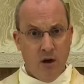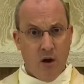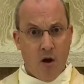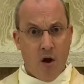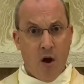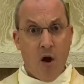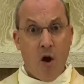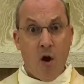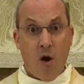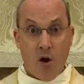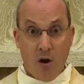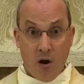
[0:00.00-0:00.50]

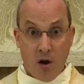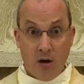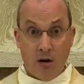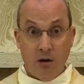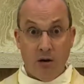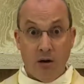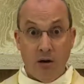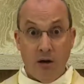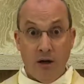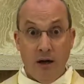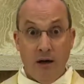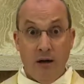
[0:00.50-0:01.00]

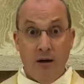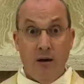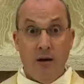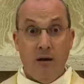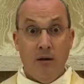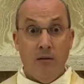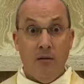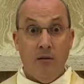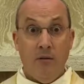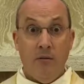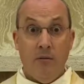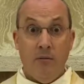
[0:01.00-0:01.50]
are
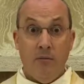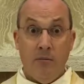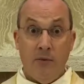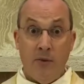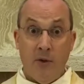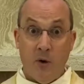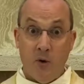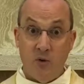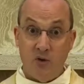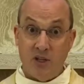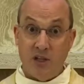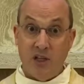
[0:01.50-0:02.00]

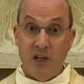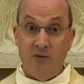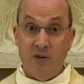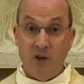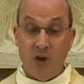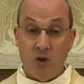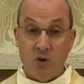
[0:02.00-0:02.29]
those living